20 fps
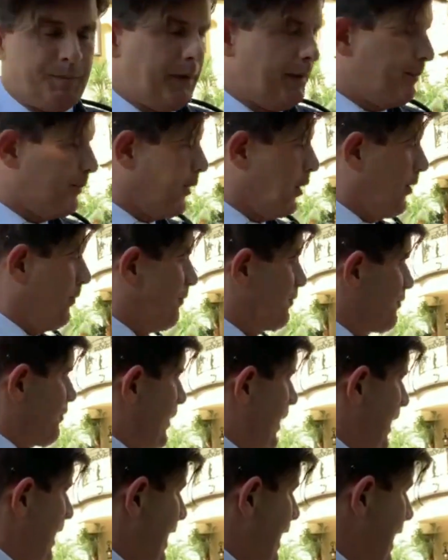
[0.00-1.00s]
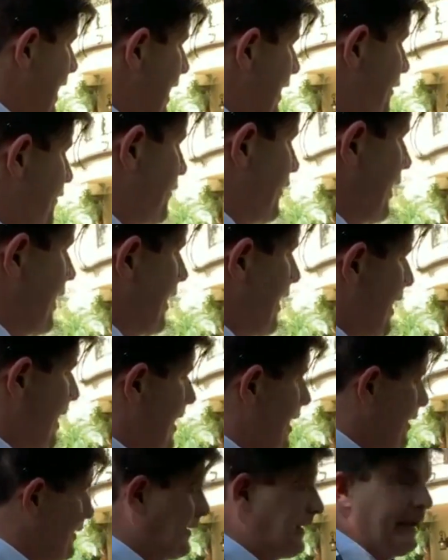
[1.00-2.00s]
people, have
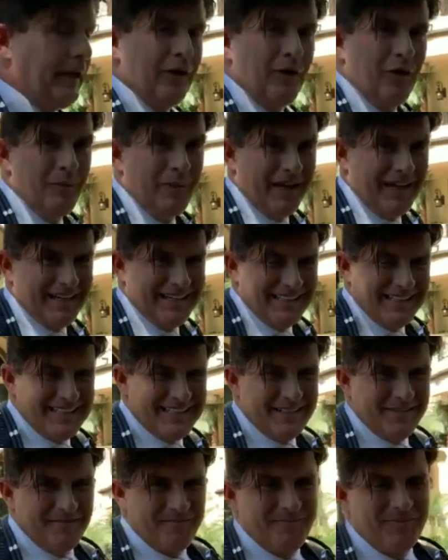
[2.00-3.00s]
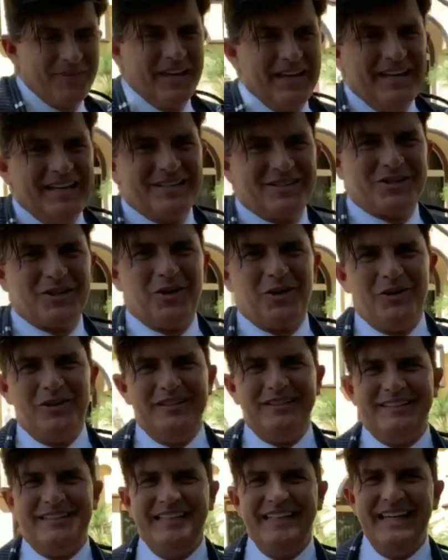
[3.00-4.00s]
the omegas. So
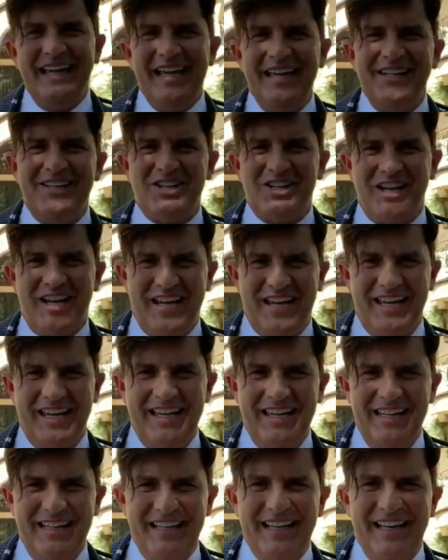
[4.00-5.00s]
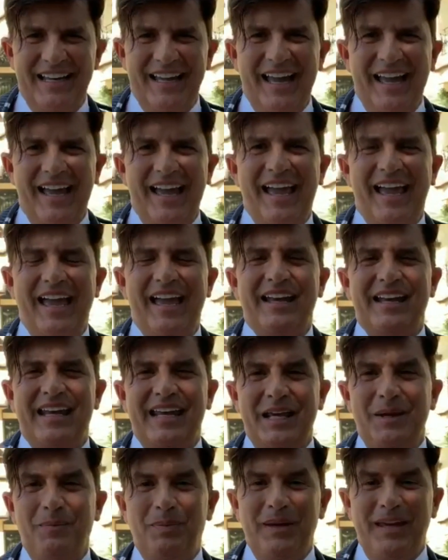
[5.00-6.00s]
DHA and
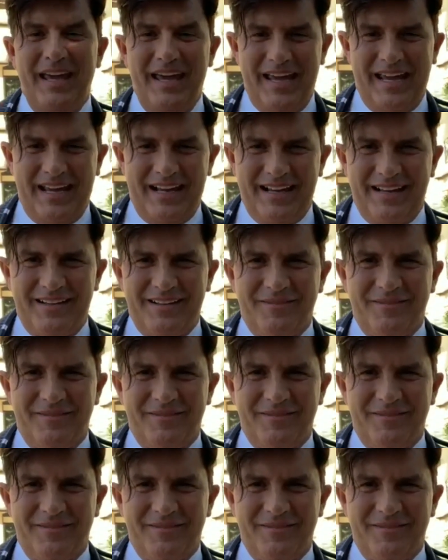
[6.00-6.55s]
EPA.